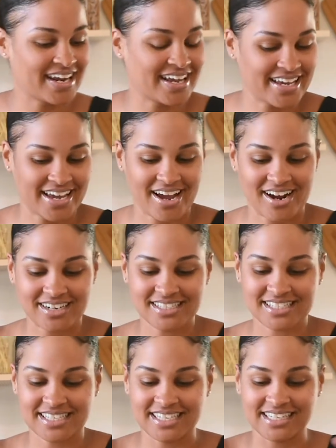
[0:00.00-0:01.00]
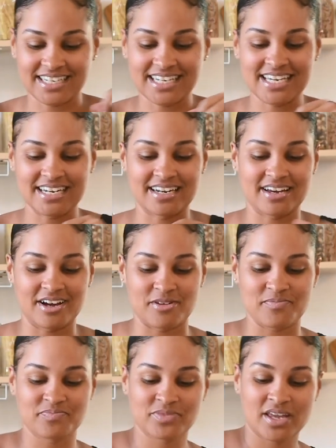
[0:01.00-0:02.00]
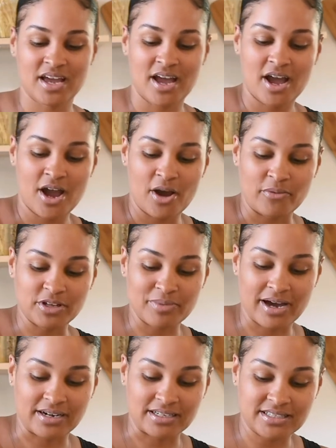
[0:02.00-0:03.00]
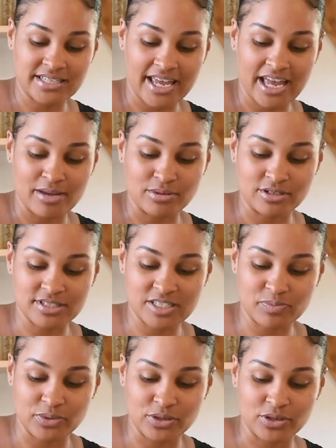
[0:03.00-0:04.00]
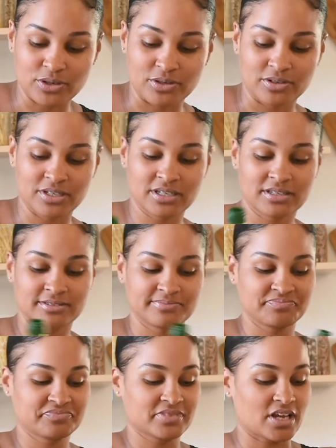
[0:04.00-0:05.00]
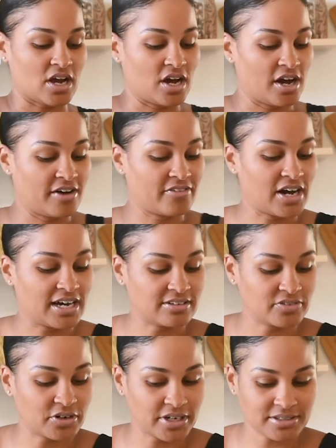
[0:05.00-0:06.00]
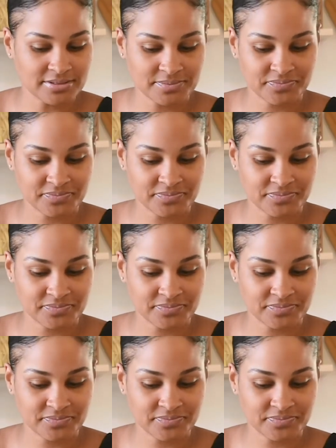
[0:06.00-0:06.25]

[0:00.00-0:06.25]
and get our skillet heated up with about a tablespoon of olive oil.